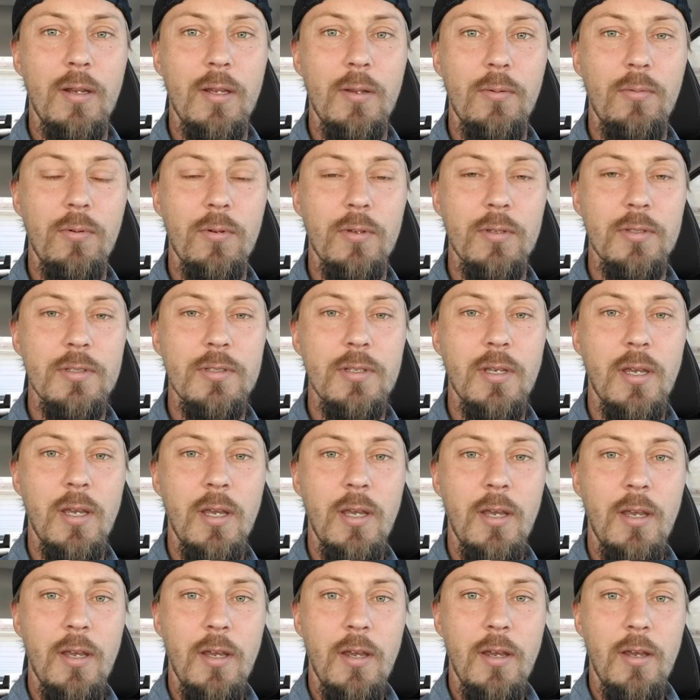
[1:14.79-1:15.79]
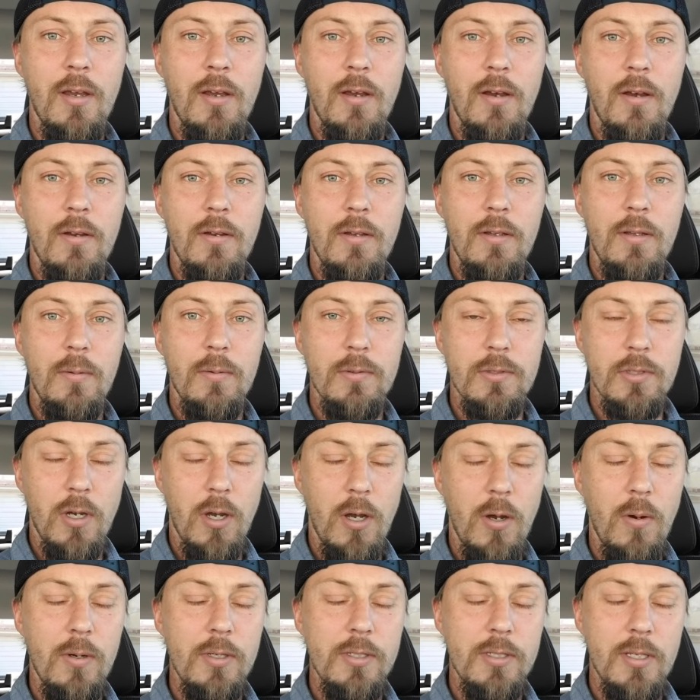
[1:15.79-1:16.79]
He was he was
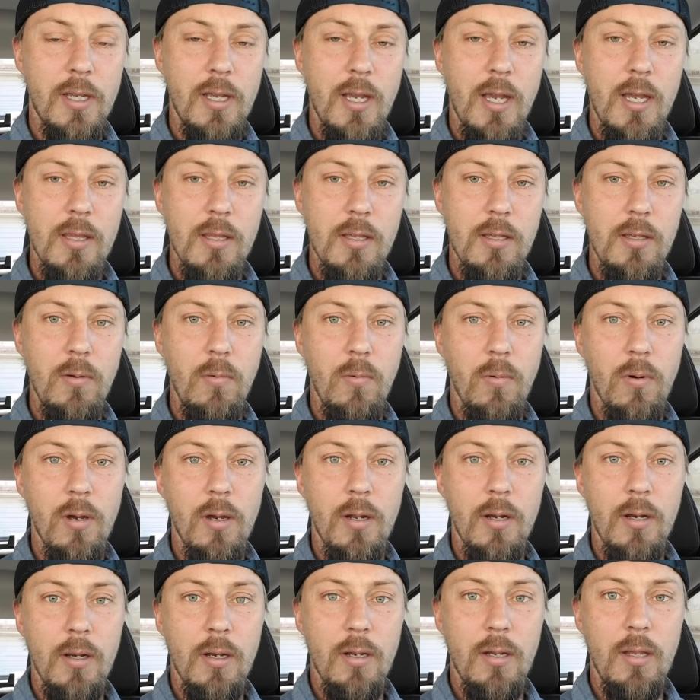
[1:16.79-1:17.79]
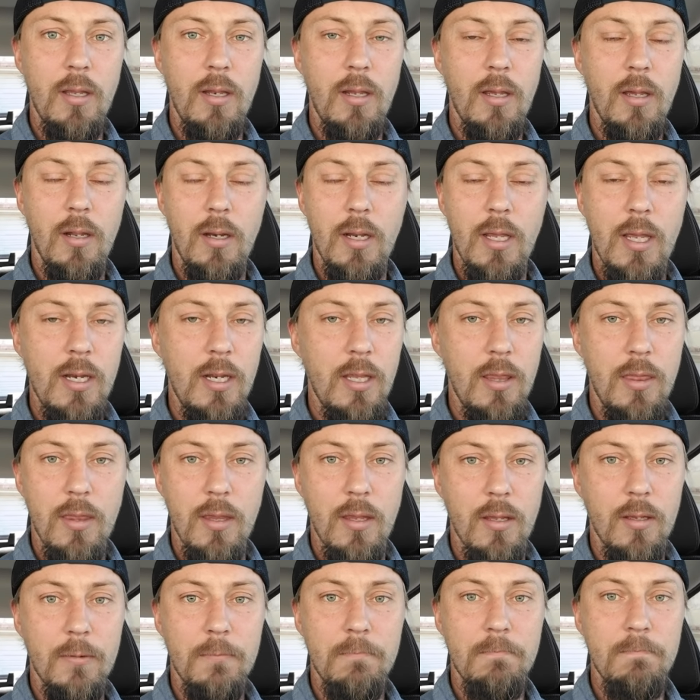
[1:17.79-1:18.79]
always a guy that you wanted in, on
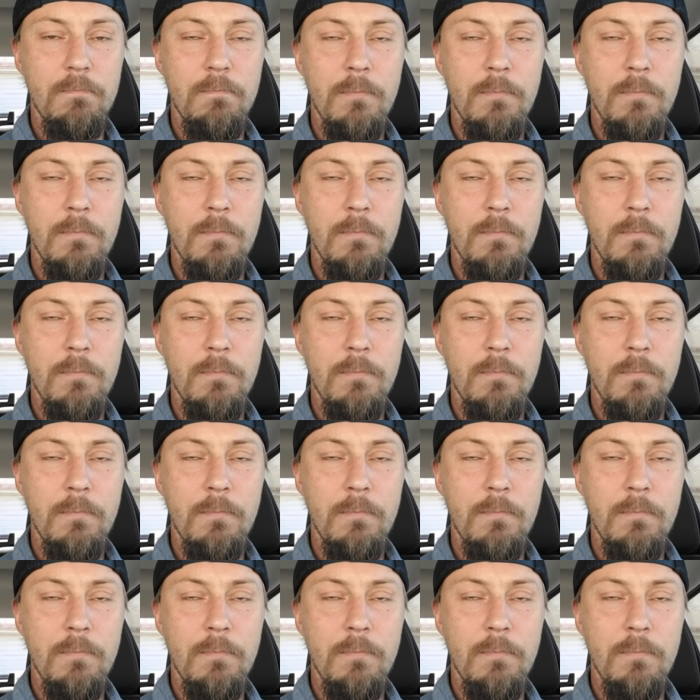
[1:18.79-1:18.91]
anything.